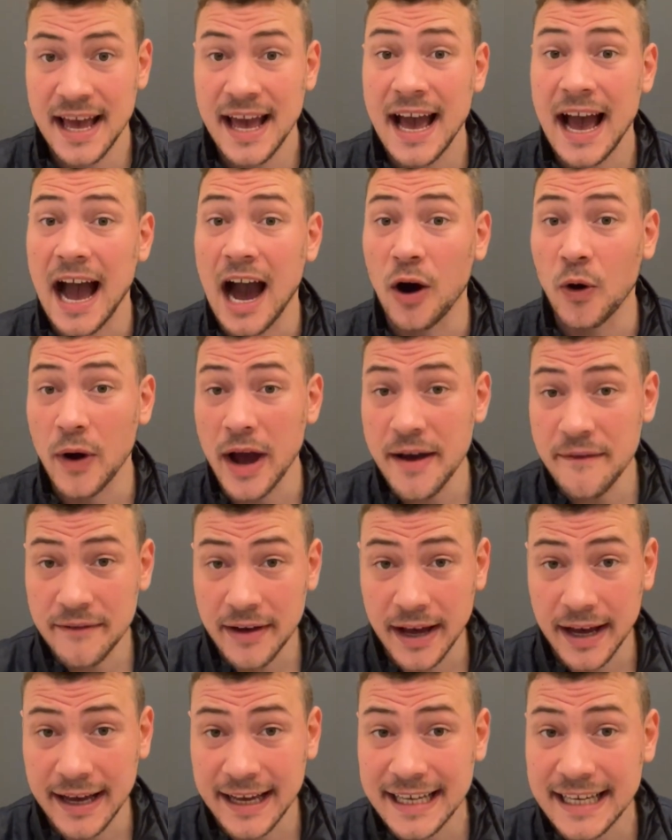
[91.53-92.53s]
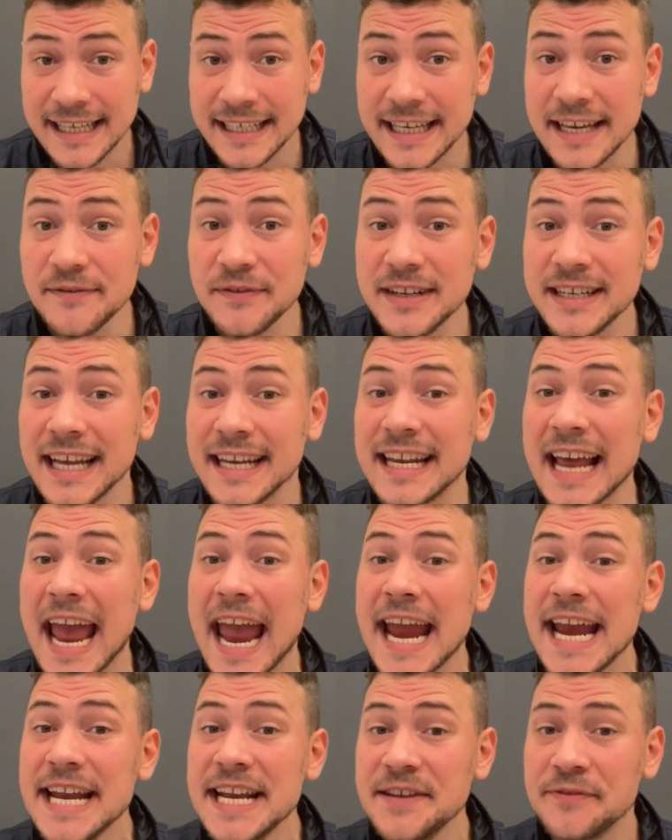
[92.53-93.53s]
However, given that
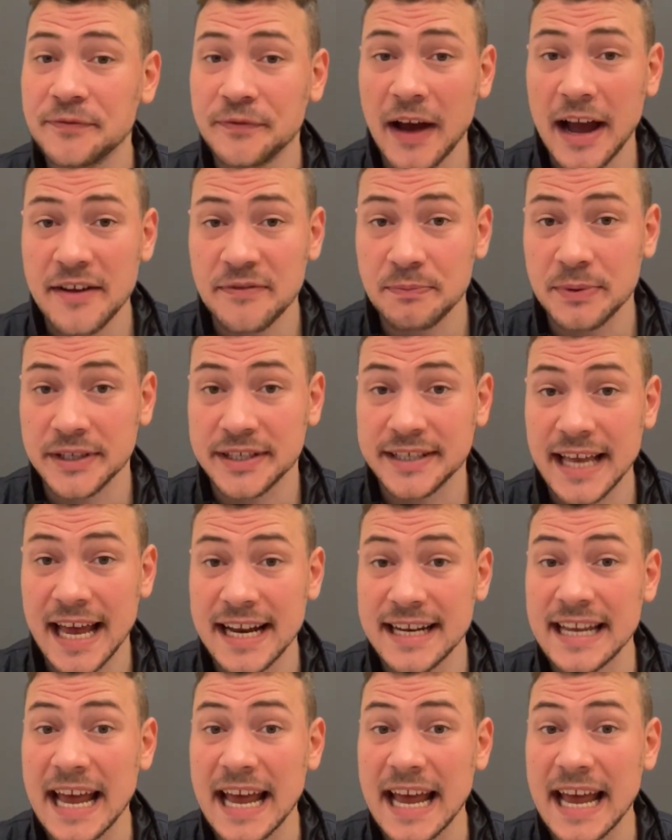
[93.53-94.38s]
85%